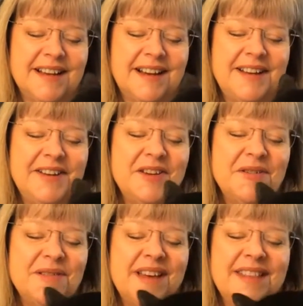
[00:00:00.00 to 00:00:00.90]
I
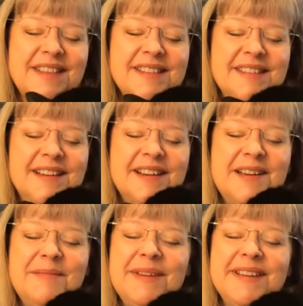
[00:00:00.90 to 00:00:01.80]
know that this
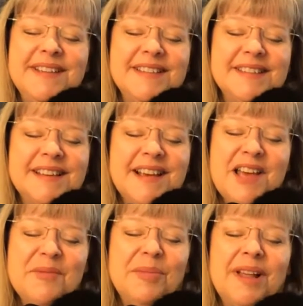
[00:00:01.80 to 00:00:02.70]
time is
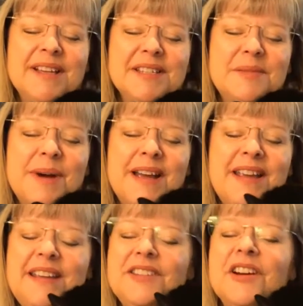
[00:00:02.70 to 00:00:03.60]
blessed by
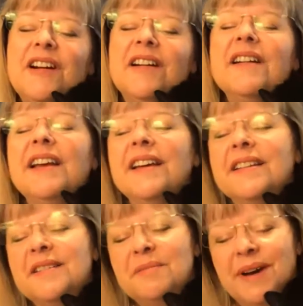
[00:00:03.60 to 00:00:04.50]
each heart,
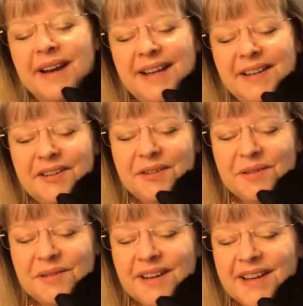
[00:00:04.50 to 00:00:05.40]
hand, and mind
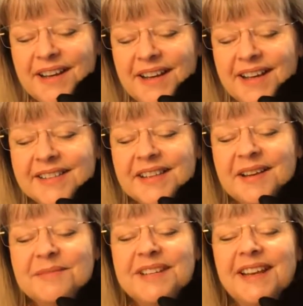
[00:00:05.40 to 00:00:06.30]
who has
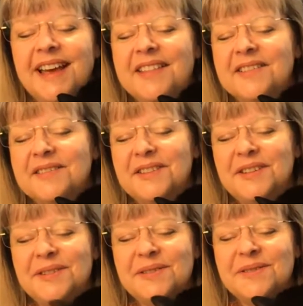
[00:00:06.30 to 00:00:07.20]
come together
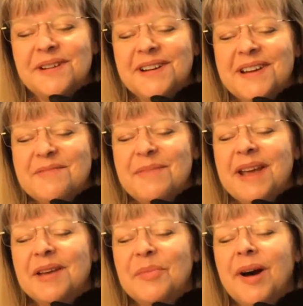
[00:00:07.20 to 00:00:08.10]
to
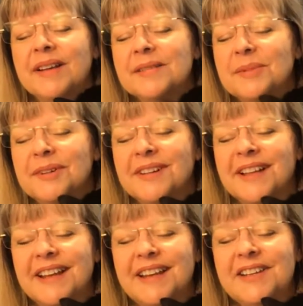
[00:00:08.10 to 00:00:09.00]
make it possible,
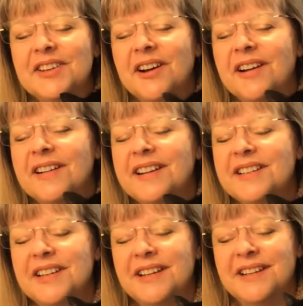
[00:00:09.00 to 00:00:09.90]
and each heart,
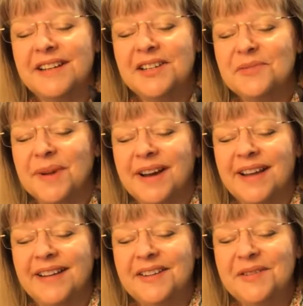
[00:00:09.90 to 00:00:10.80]
each hand, and each
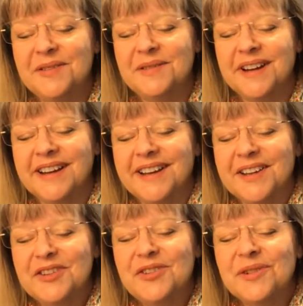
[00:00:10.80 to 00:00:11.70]
mind who
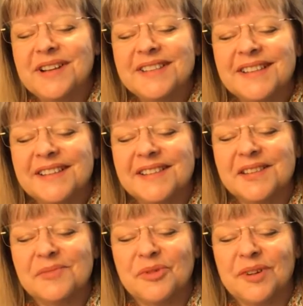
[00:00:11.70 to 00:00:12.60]
joins us
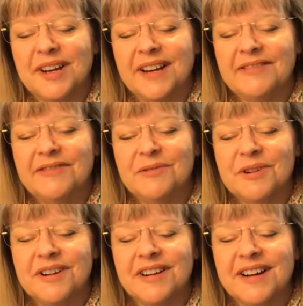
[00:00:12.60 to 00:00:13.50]
this morning
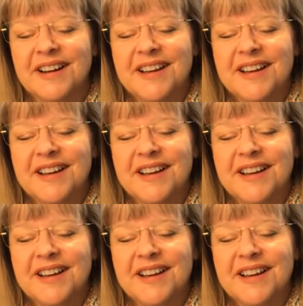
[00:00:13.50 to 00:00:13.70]
for